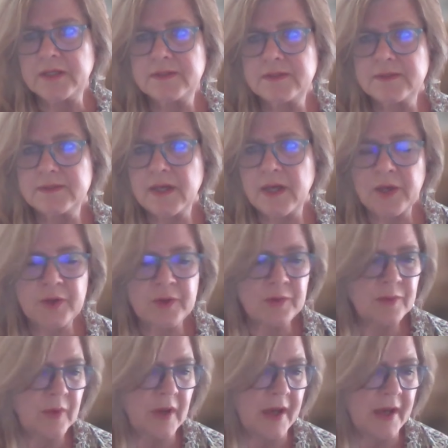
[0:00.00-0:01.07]

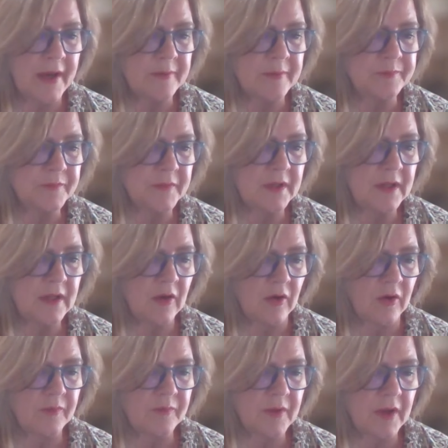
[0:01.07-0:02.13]
So, yeah,